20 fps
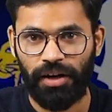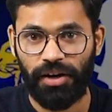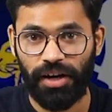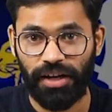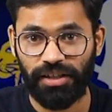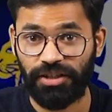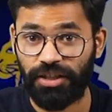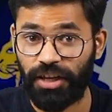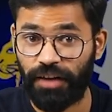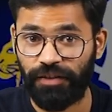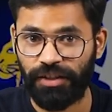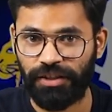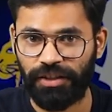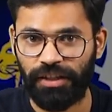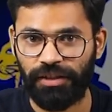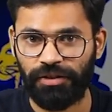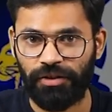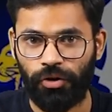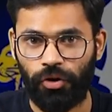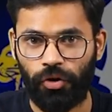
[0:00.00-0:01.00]
trust
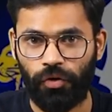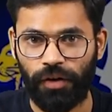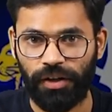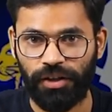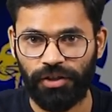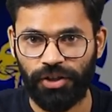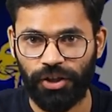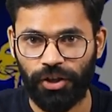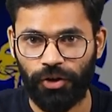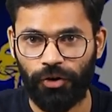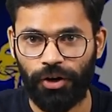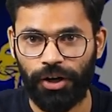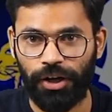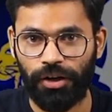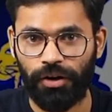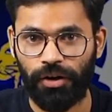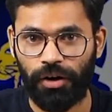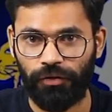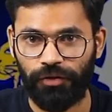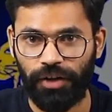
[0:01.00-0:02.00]
deficits over the
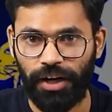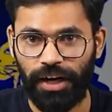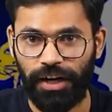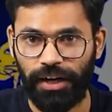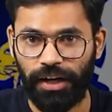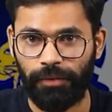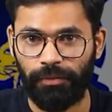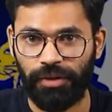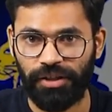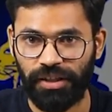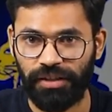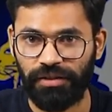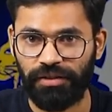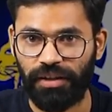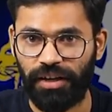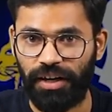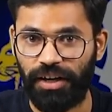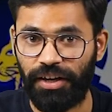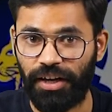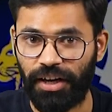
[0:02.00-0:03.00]
security of the Indian
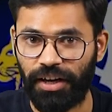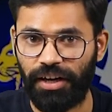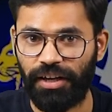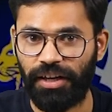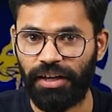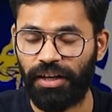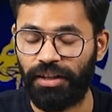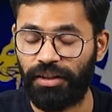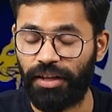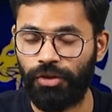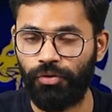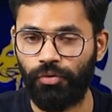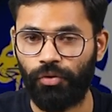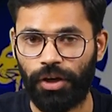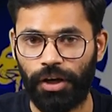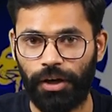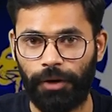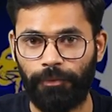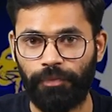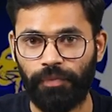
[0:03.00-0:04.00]
mission's integrity in the
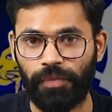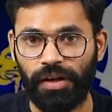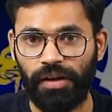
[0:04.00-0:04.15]
UK.